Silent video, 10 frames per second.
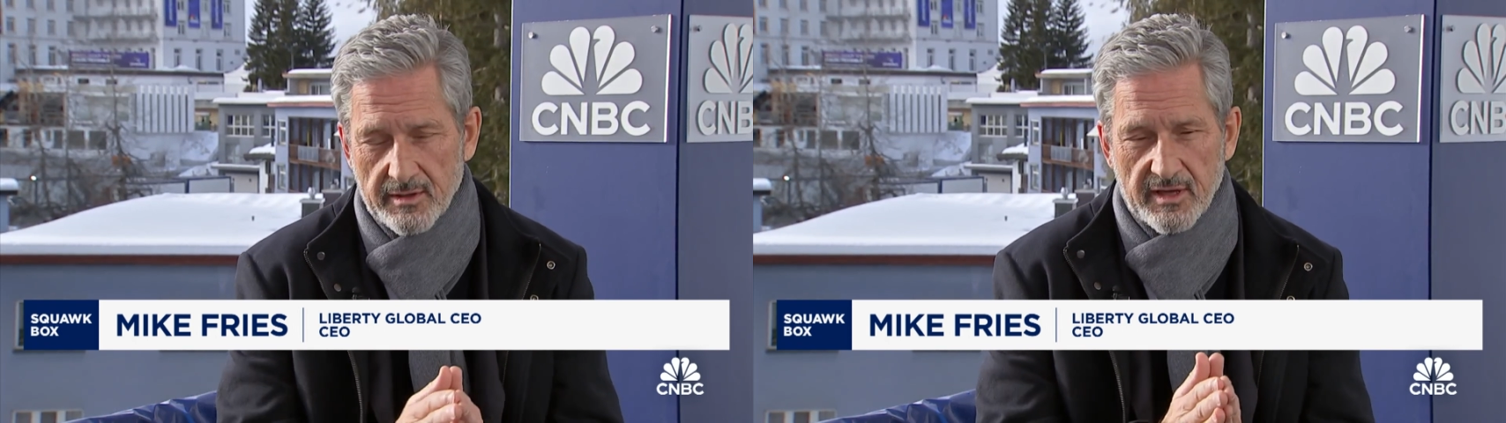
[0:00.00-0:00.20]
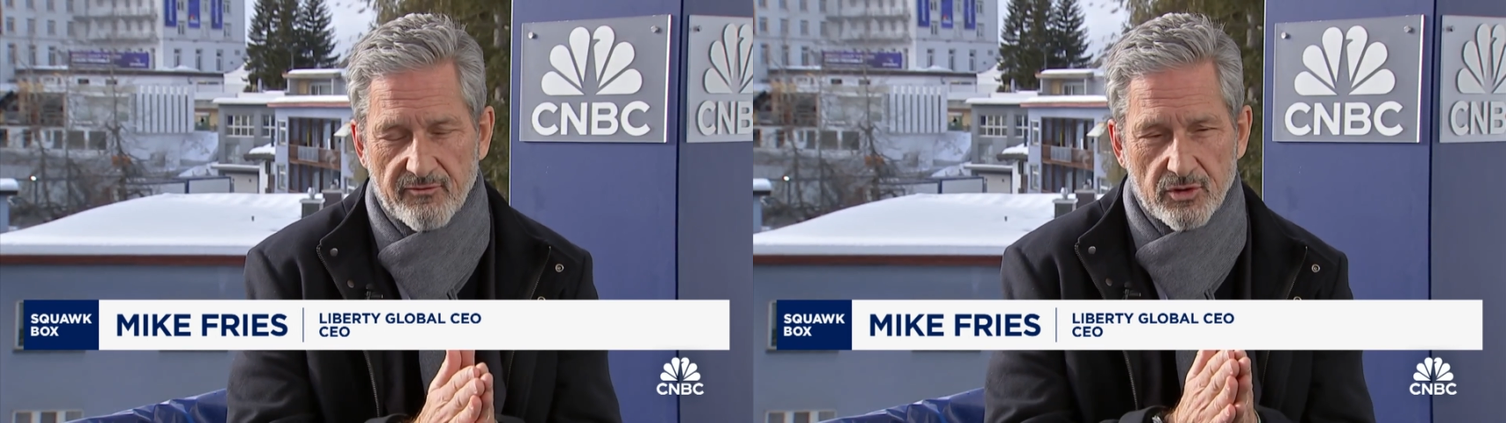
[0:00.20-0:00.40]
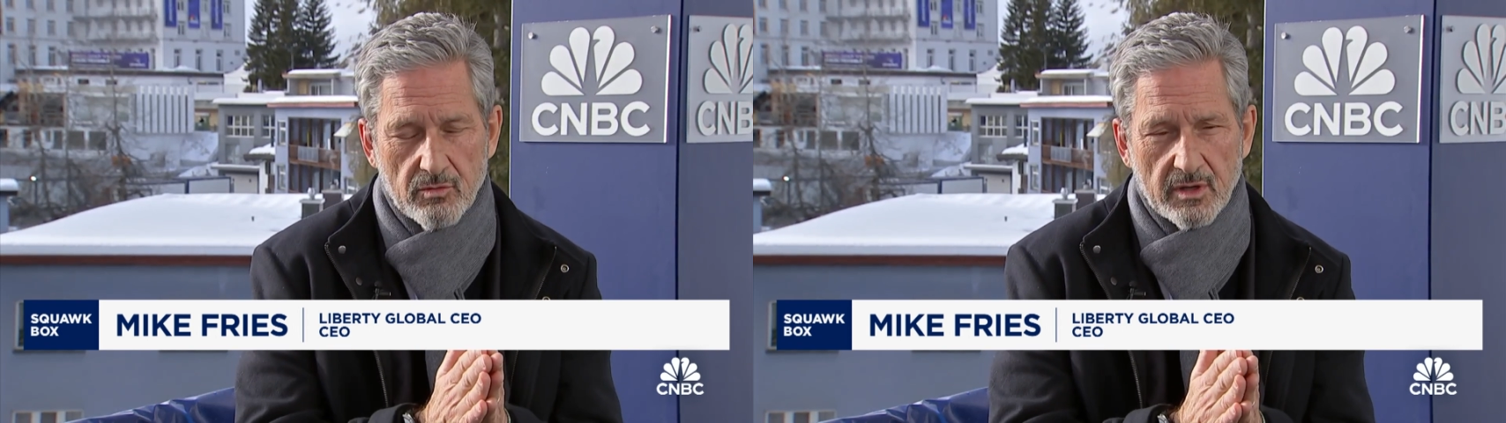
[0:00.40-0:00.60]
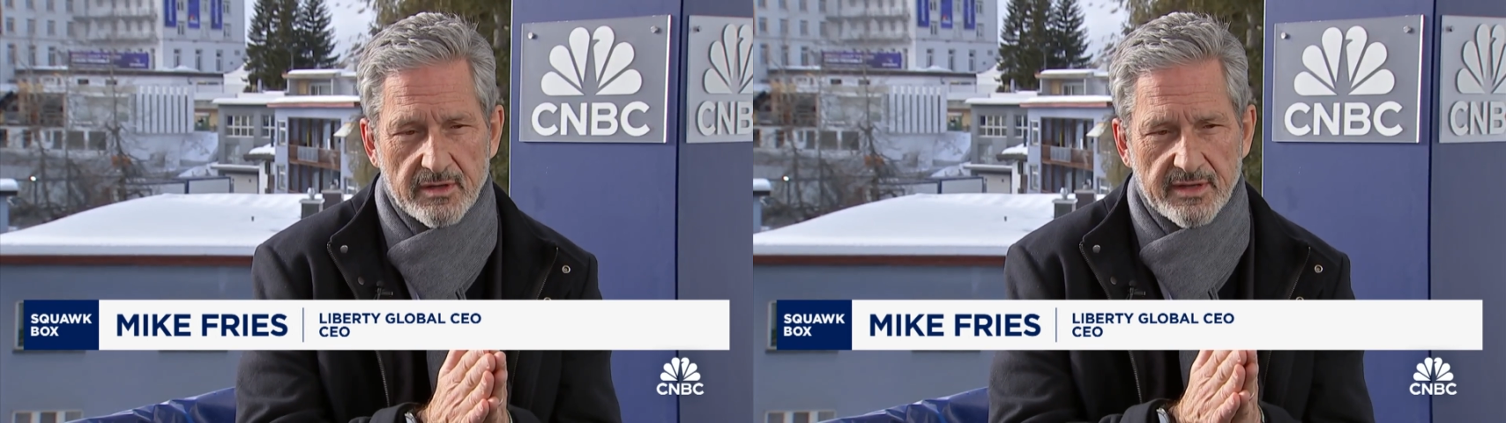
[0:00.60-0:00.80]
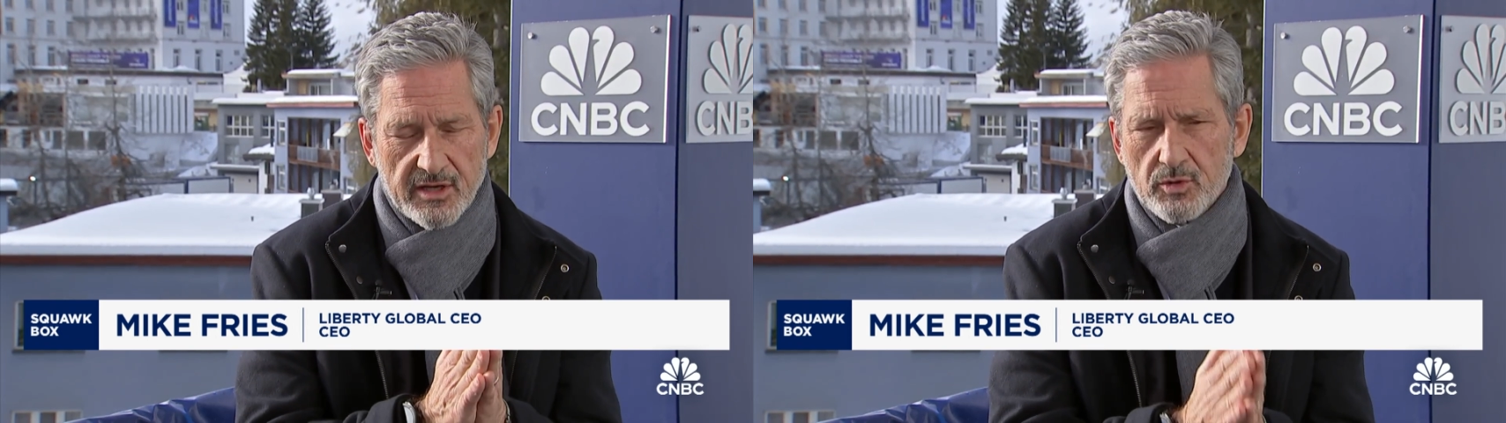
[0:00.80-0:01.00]
If you want
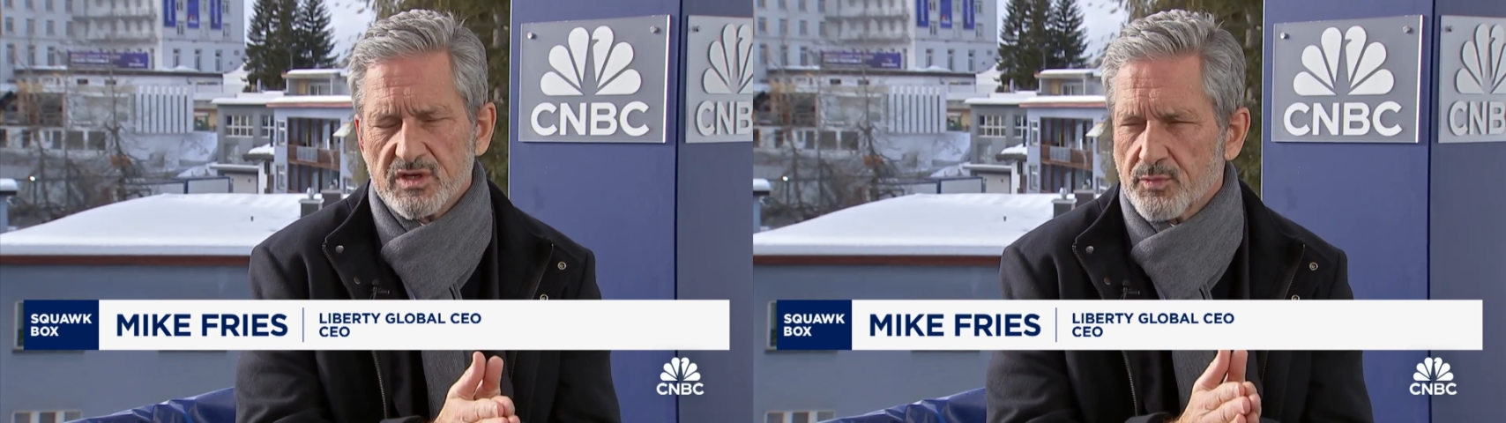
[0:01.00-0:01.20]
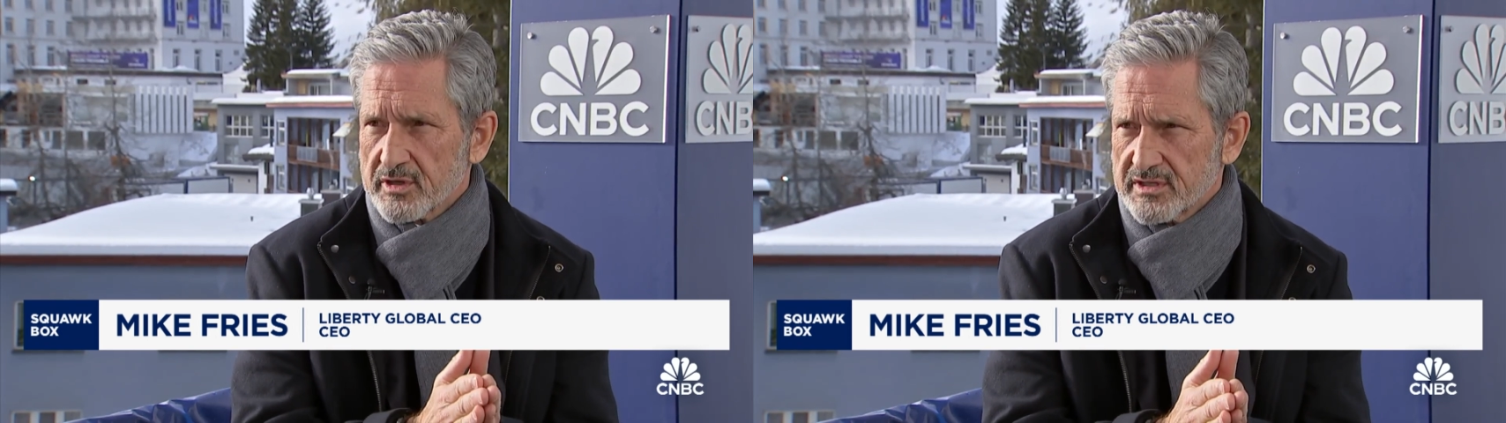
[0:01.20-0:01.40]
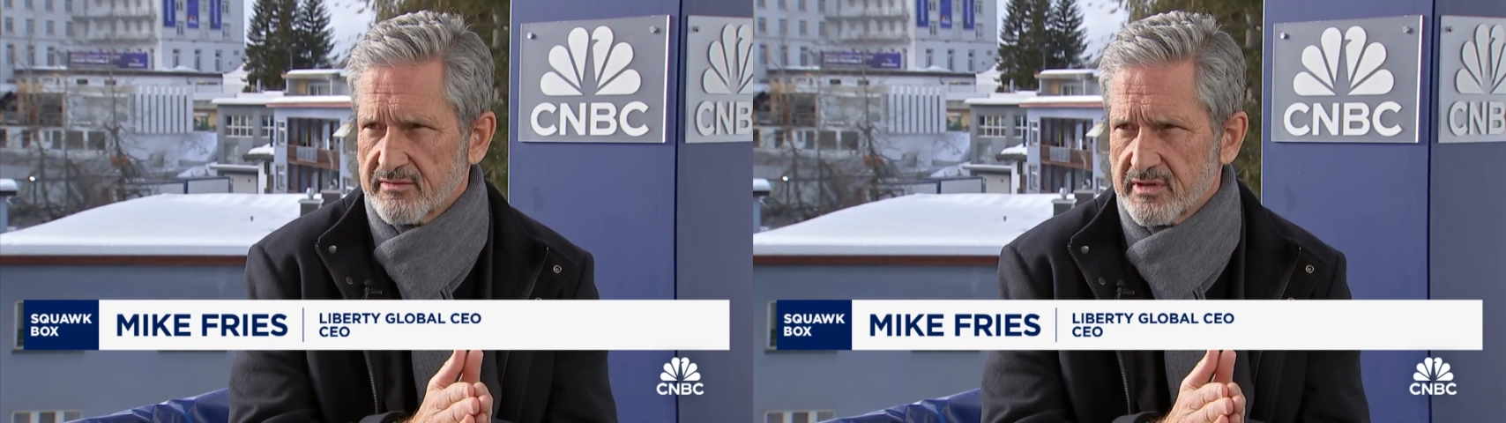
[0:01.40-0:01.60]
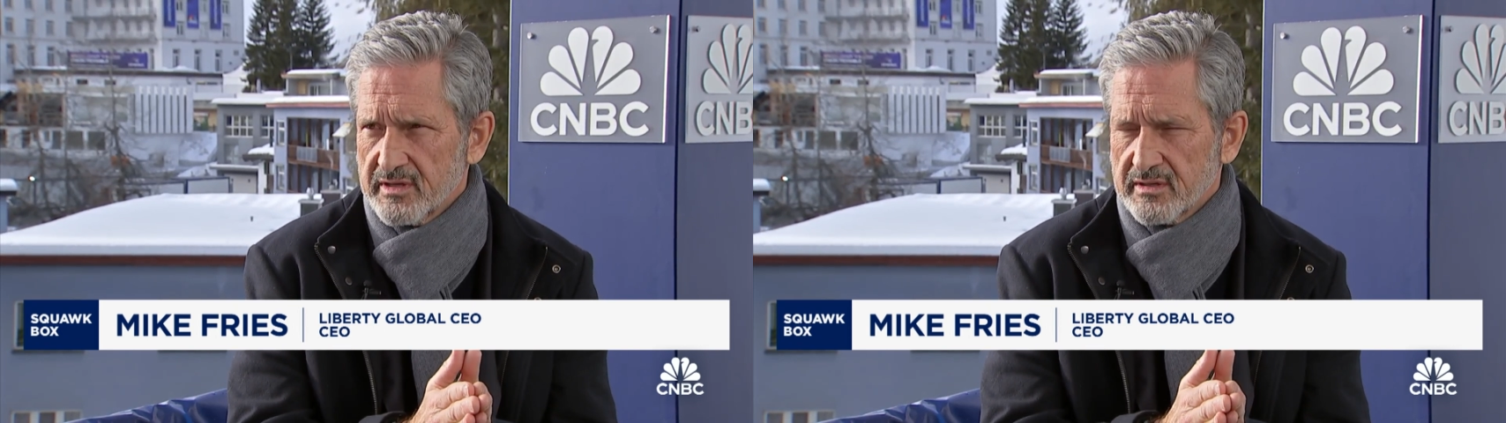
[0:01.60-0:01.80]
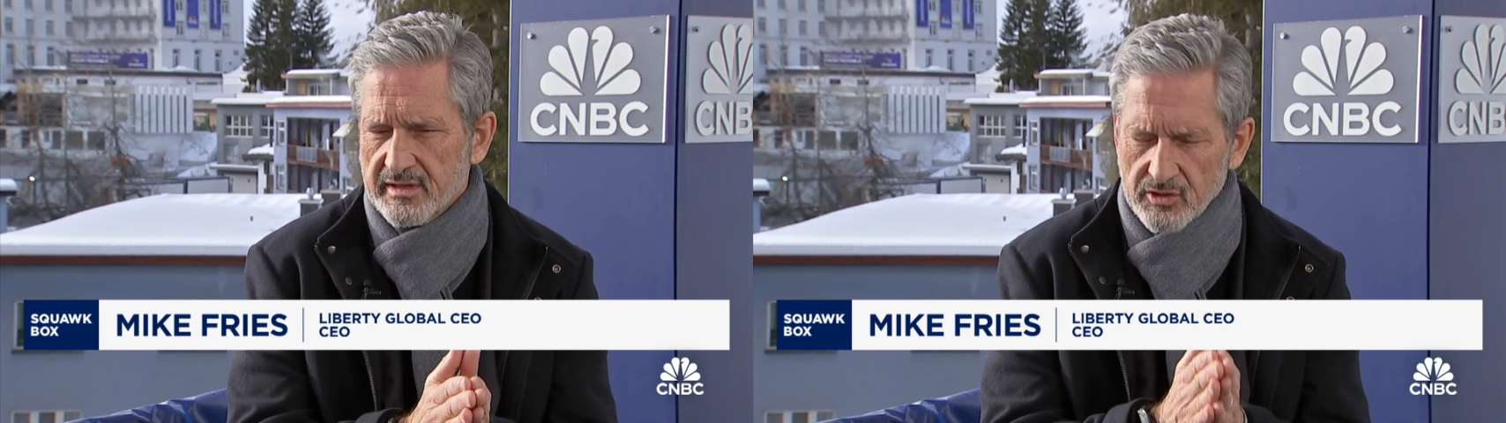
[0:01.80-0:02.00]
to increase
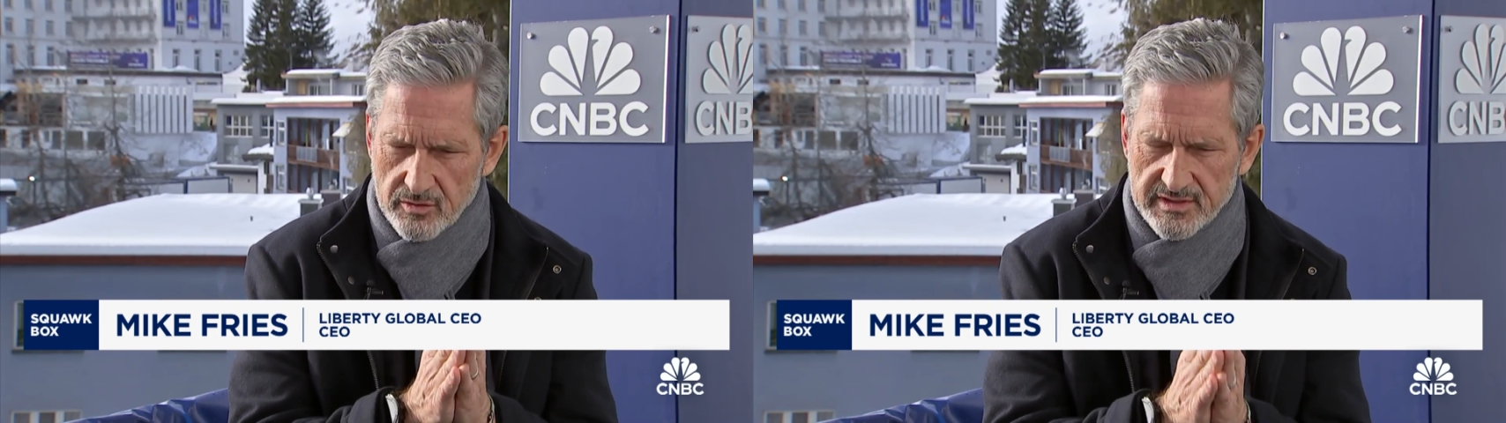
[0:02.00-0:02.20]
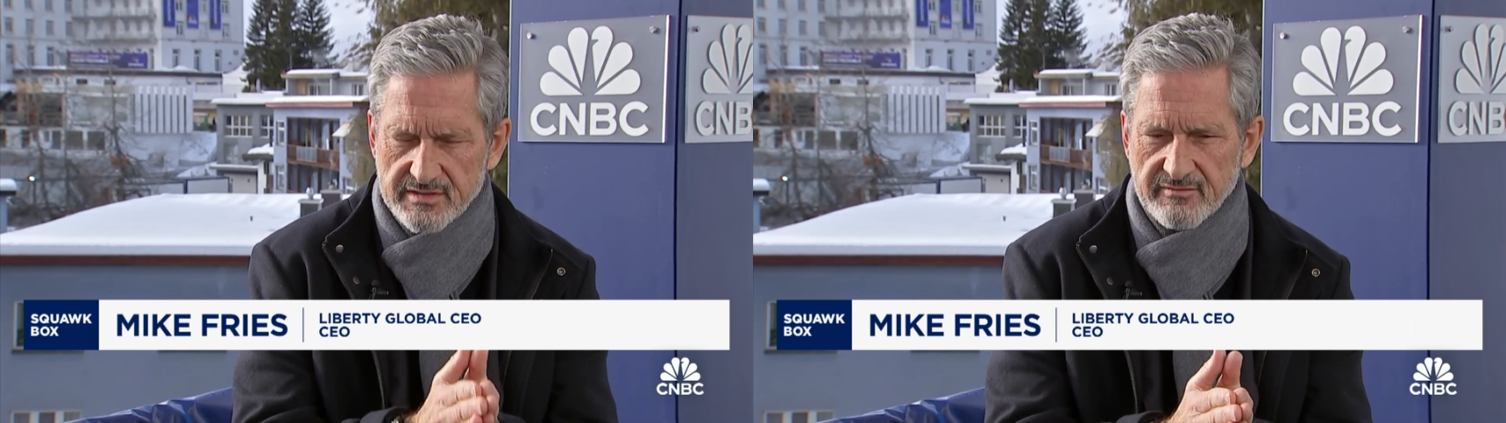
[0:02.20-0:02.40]
productivity, increase